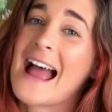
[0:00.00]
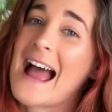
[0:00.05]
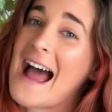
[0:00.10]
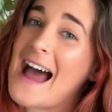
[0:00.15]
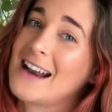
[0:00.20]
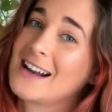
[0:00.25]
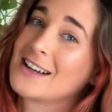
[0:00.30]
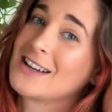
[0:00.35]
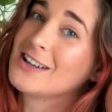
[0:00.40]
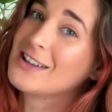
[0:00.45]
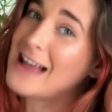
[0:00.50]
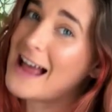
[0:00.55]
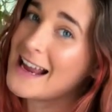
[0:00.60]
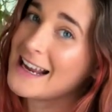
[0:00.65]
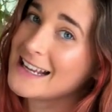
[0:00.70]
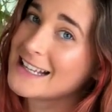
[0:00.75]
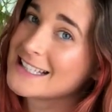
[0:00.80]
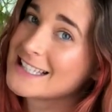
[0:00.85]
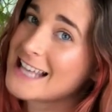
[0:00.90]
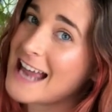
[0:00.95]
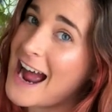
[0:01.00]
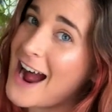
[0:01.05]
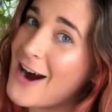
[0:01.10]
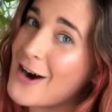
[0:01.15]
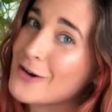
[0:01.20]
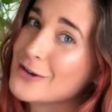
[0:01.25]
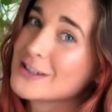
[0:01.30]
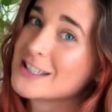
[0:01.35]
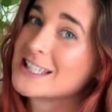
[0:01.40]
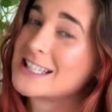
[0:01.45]
at a client's
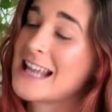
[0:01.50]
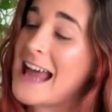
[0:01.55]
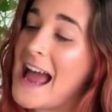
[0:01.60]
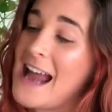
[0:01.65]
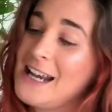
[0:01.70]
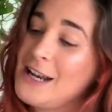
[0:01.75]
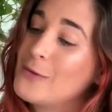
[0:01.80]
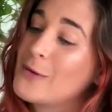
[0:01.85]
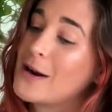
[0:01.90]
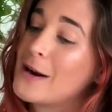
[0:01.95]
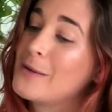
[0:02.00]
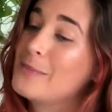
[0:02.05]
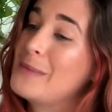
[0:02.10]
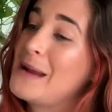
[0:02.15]
house, anywhere